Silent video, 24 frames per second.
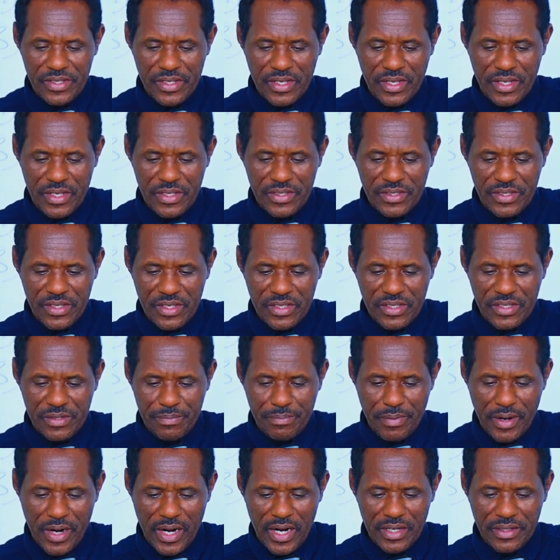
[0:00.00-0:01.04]
In this
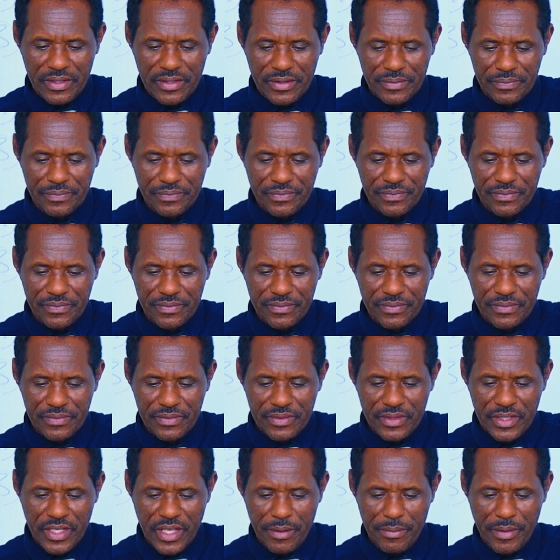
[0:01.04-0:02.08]
part,
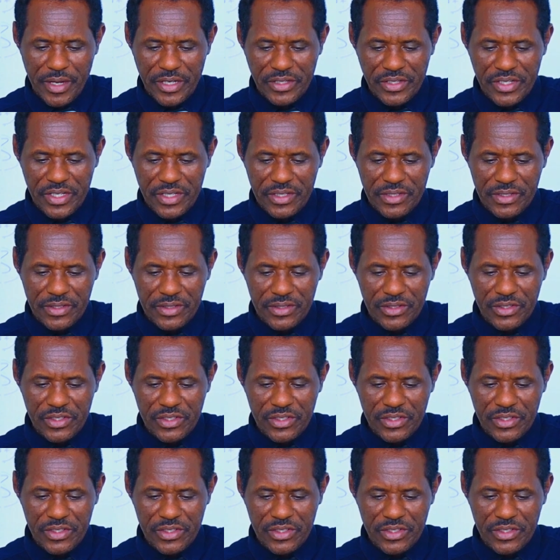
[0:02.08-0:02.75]
he mentioned